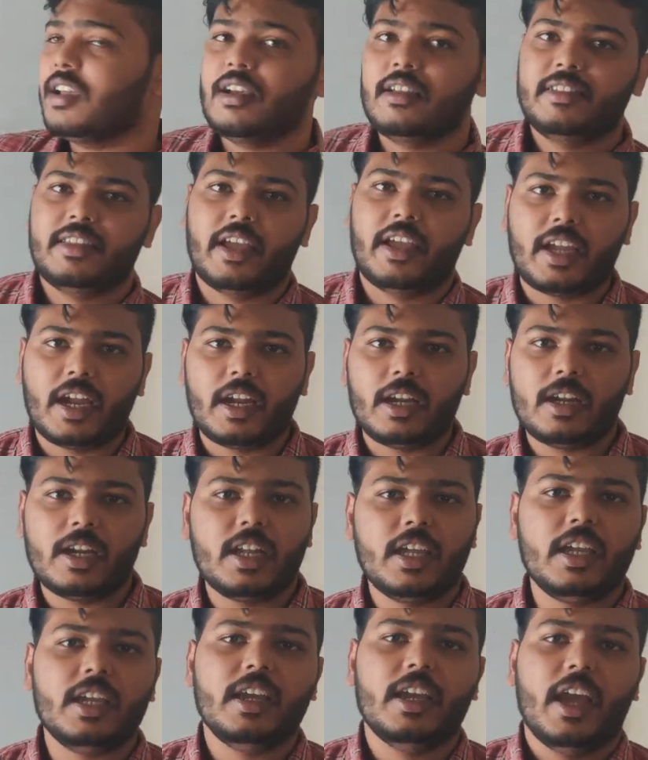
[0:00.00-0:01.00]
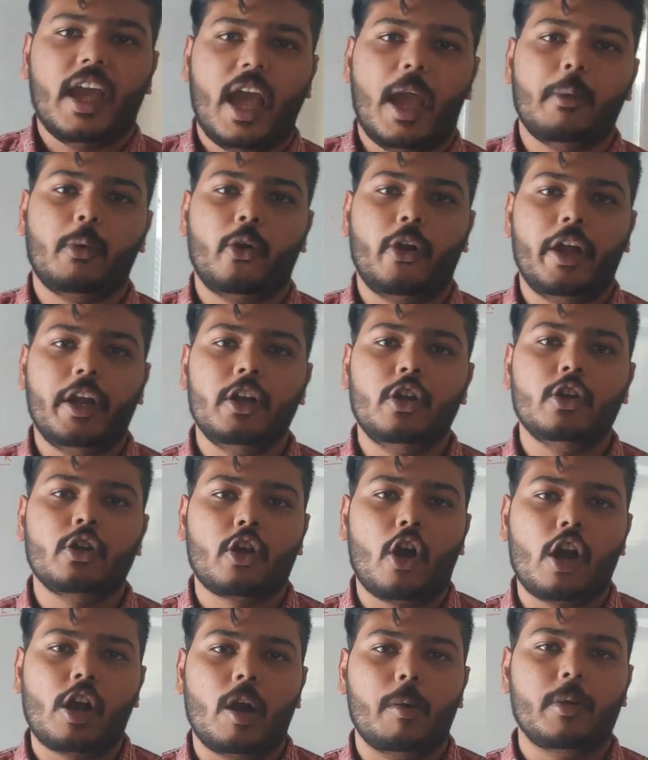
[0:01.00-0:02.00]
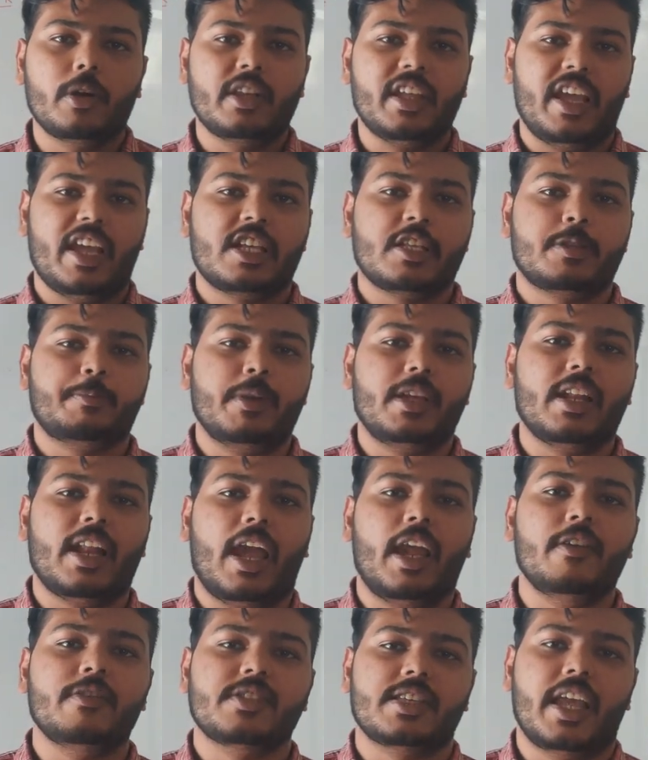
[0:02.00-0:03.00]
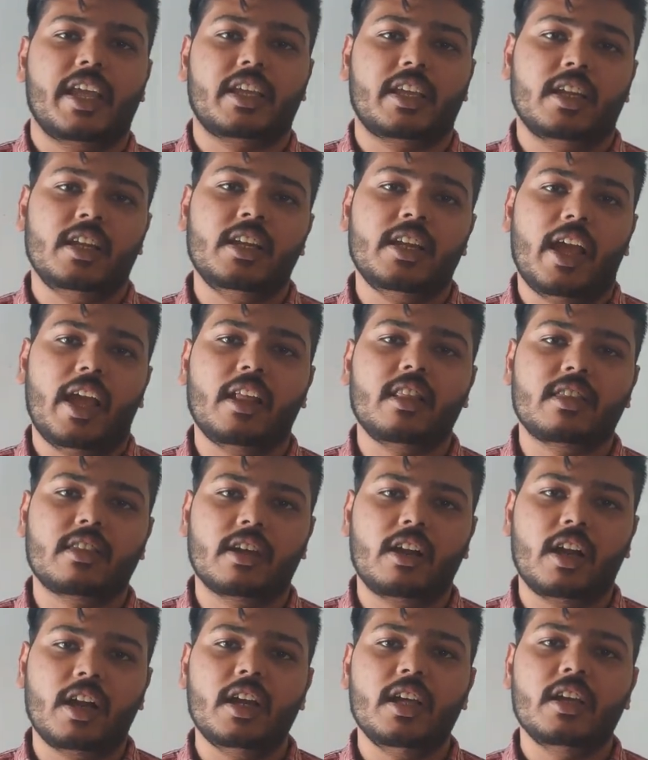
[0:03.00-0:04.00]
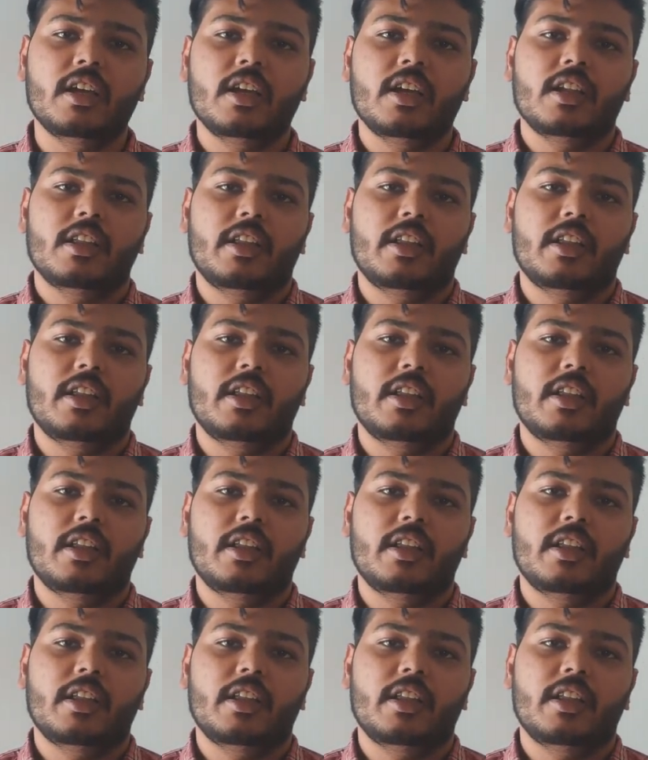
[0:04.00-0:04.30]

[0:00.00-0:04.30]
Secondly, I am going to talk about the XP life cycle, and third,